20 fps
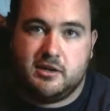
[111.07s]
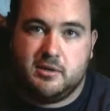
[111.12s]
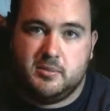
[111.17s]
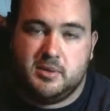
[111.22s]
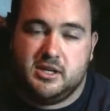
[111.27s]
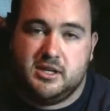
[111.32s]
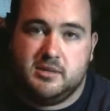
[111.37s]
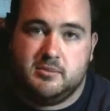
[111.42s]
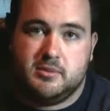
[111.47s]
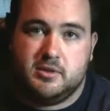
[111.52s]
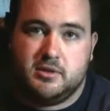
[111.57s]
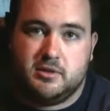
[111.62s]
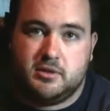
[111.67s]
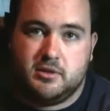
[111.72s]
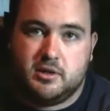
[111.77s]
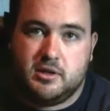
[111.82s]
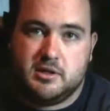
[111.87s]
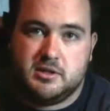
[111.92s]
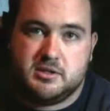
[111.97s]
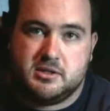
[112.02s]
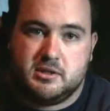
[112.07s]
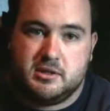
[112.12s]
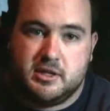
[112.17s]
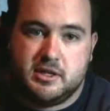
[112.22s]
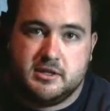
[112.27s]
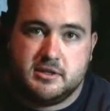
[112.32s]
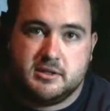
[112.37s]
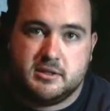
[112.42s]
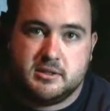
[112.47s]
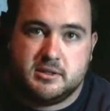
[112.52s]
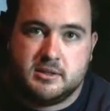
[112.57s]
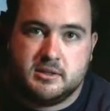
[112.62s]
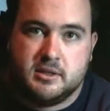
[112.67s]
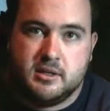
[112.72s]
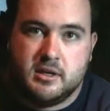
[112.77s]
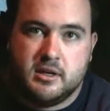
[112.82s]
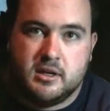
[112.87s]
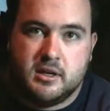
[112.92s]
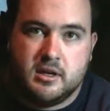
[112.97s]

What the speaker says: a beam across the lens.